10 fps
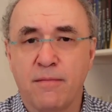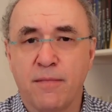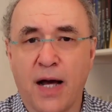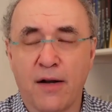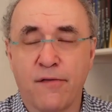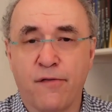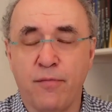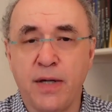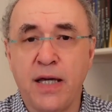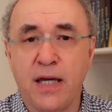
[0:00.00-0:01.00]
that for
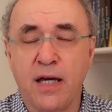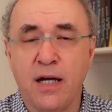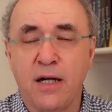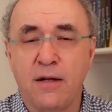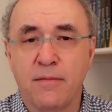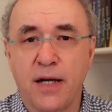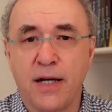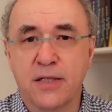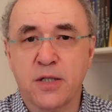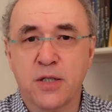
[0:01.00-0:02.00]
me,
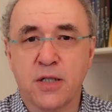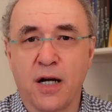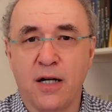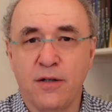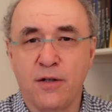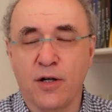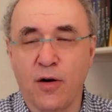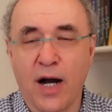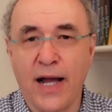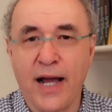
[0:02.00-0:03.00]
it's uh, you know
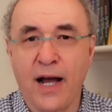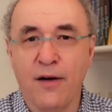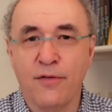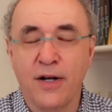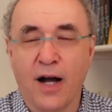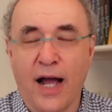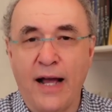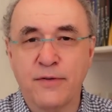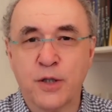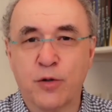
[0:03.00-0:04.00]
I have I
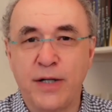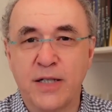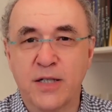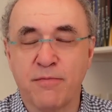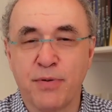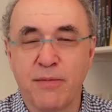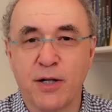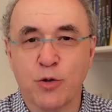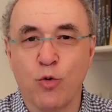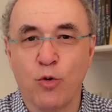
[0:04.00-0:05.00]
have screens of pretty
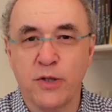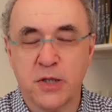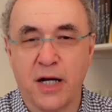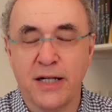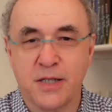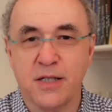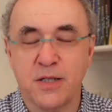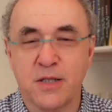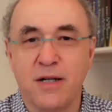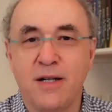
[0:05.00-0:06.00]
much all
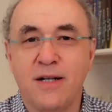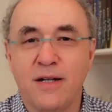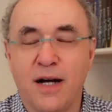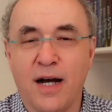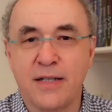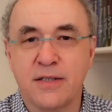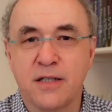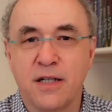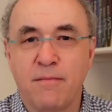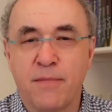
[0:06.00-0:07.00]
sizes,
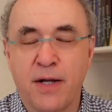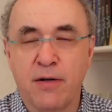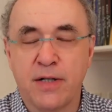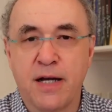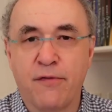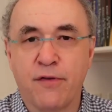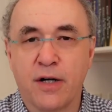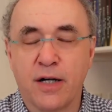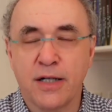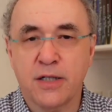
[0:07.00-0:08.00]
and there are
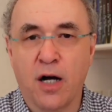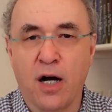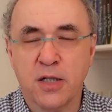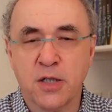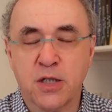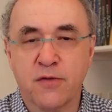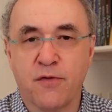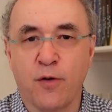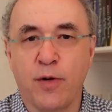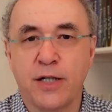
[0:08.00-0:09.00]
definitely tasks
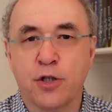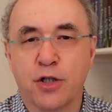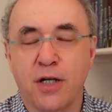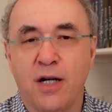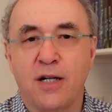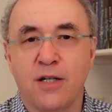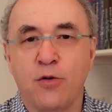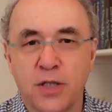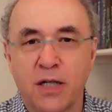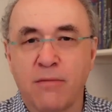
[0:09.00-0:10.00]
for which
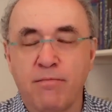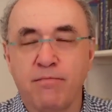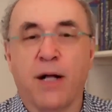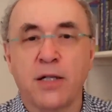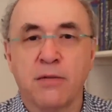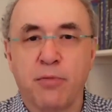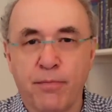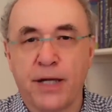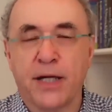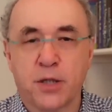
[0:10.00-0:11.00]
using multiple
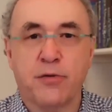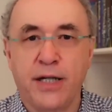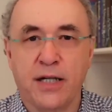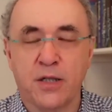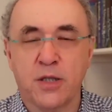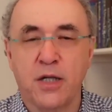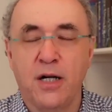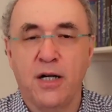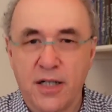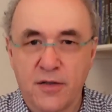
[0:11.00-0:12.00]
big screens
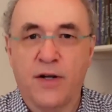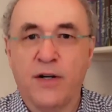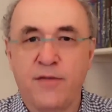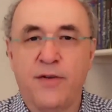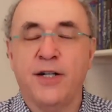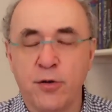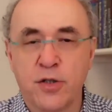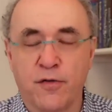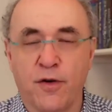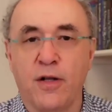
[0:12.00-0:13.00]
is very very
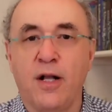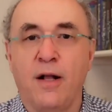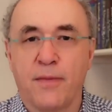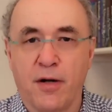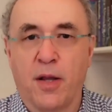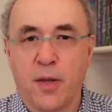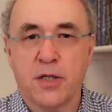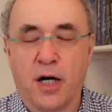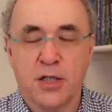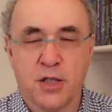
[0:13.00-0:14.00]
useful. There are other
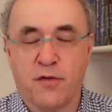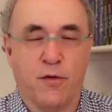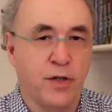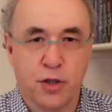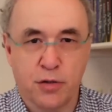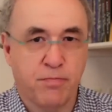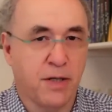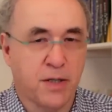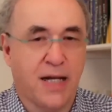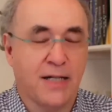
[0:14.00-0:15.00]
tasks for which
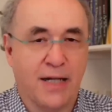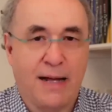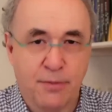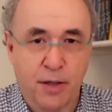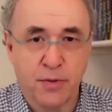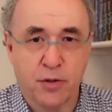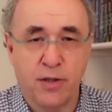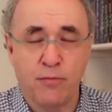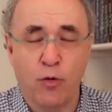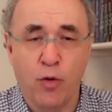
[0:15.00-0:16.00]
a standard laptop
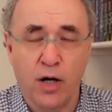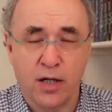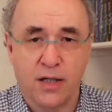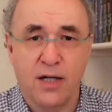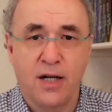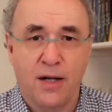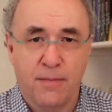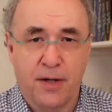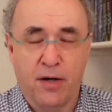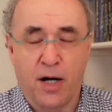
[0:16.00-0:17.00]
screen will work.
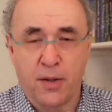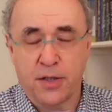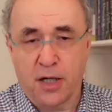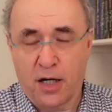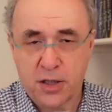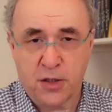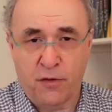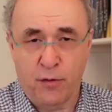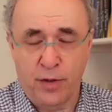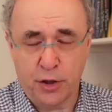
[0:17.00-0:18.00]
There are other tasks
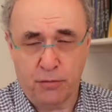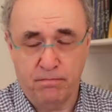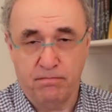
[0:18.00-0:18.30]
for which